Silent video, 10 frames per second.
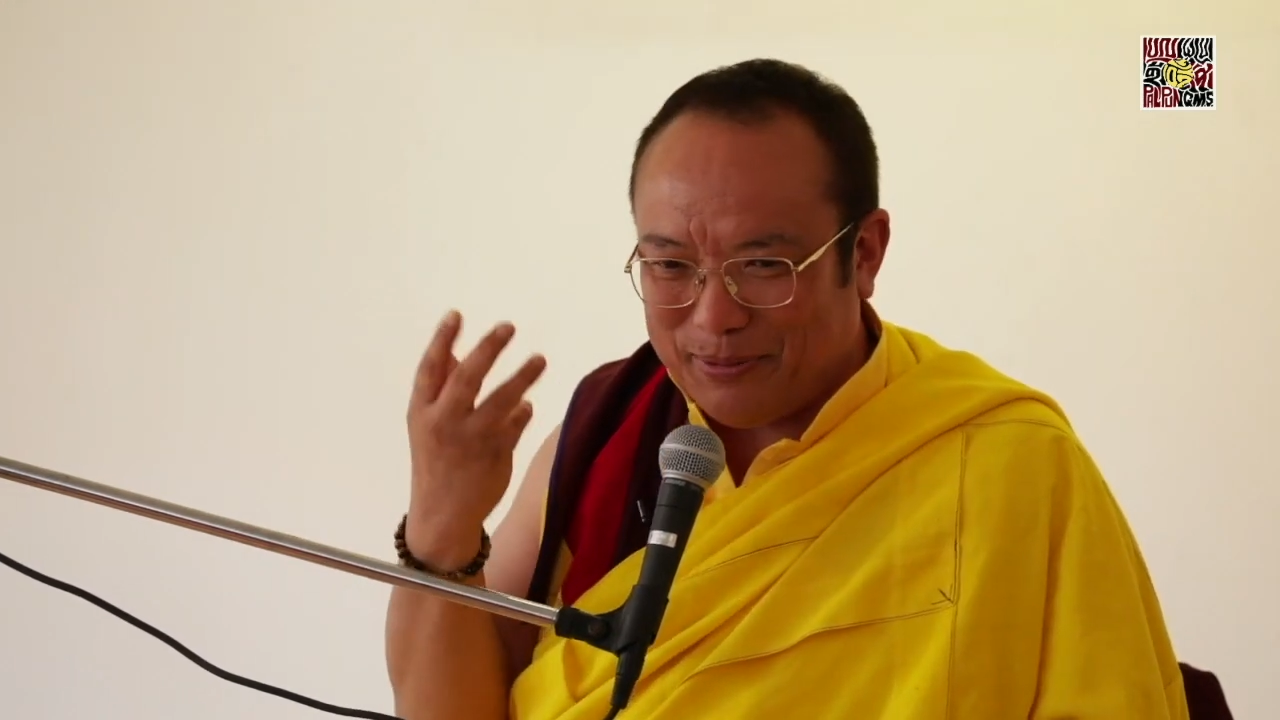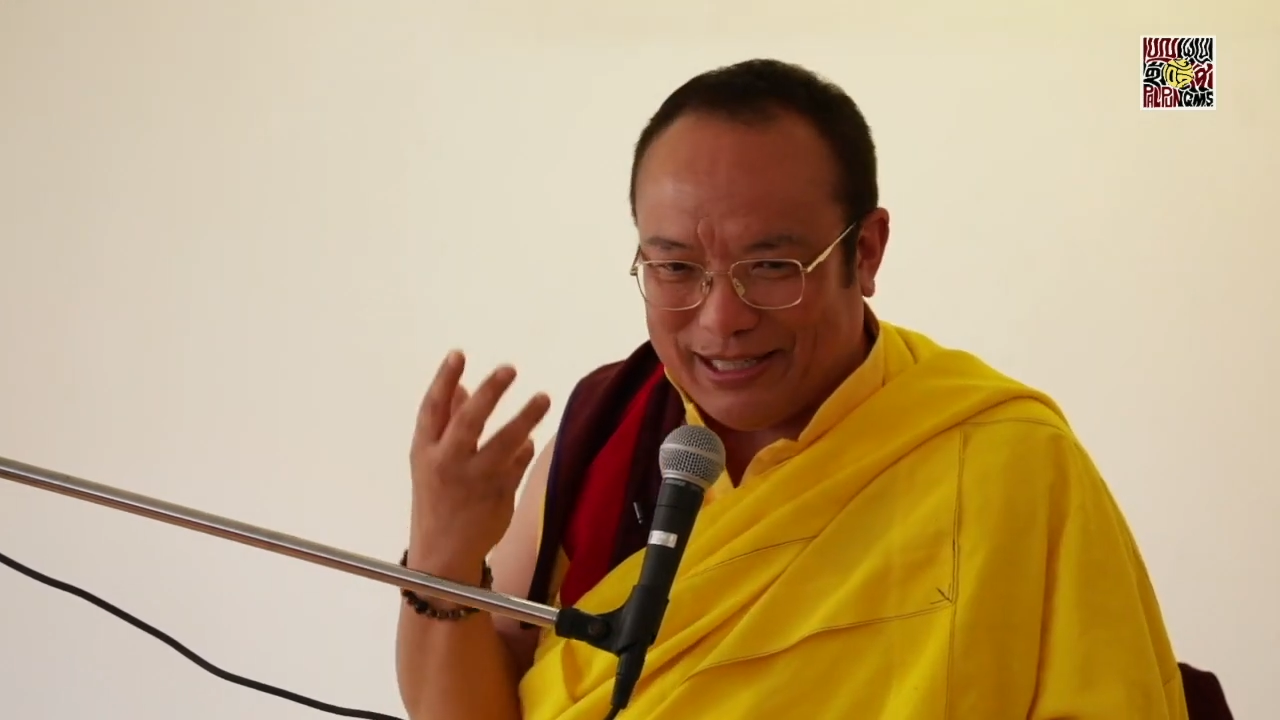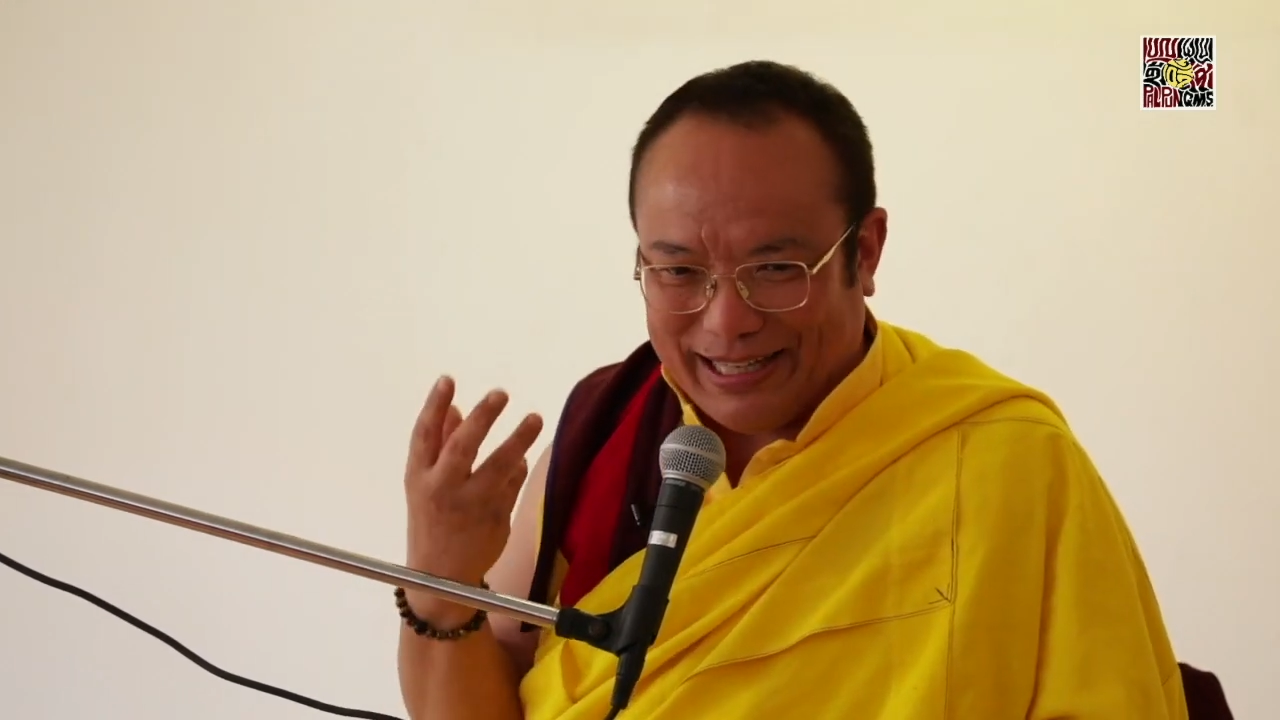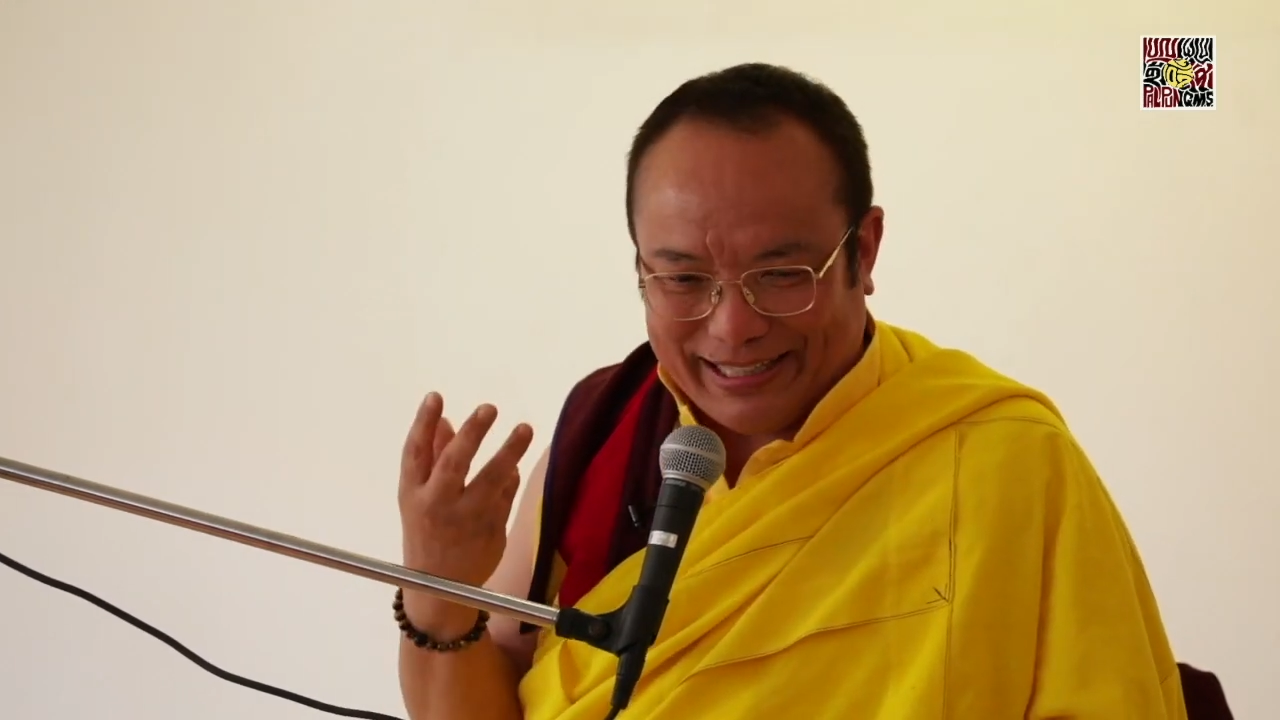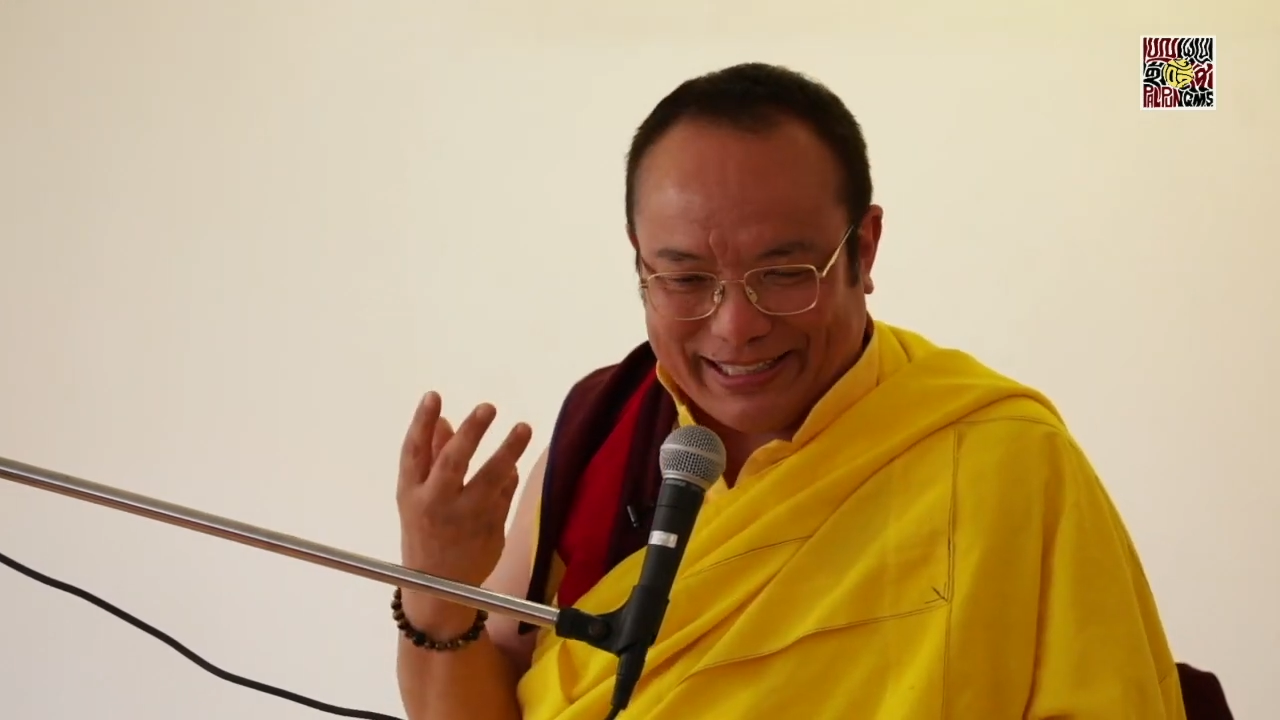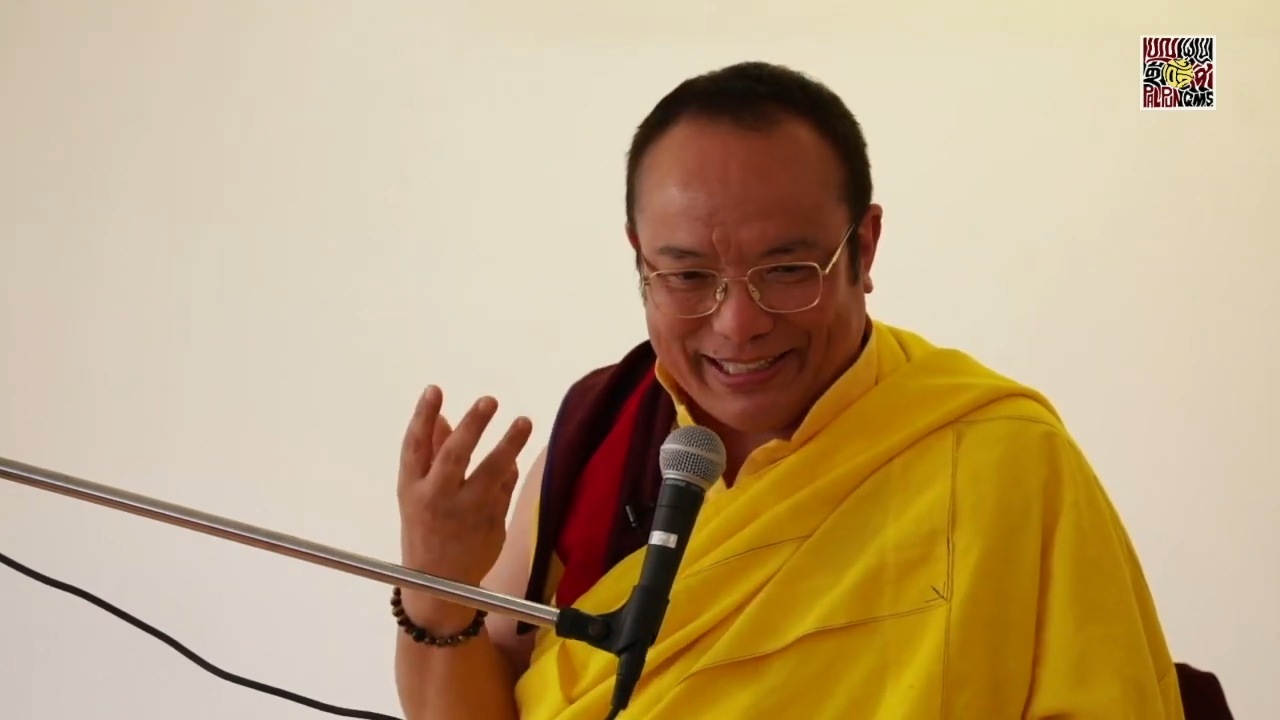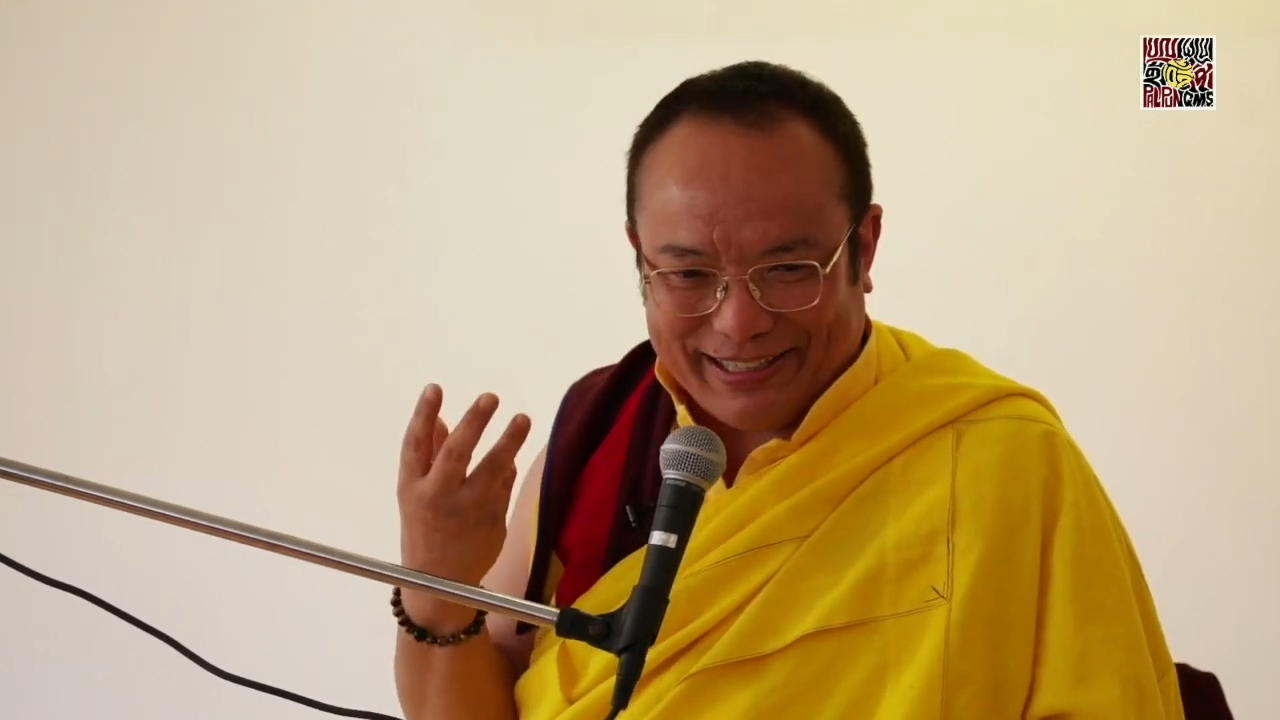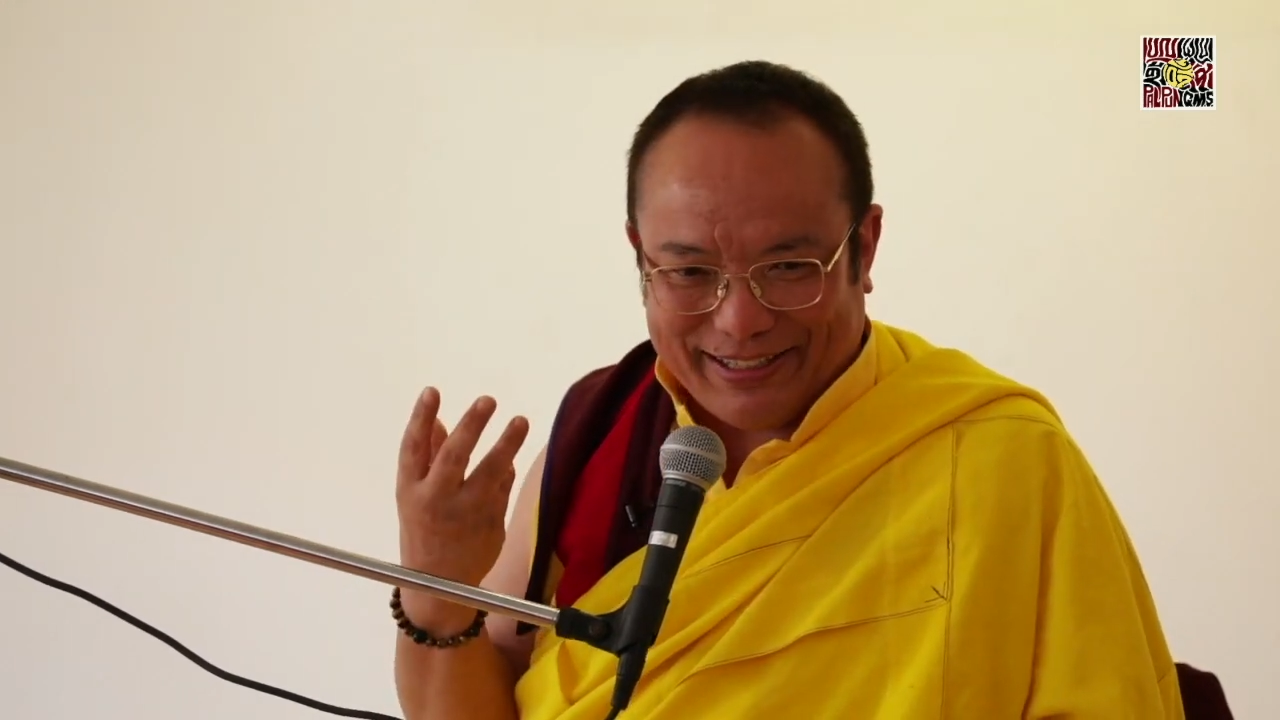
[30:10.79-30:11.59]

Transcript: bit like,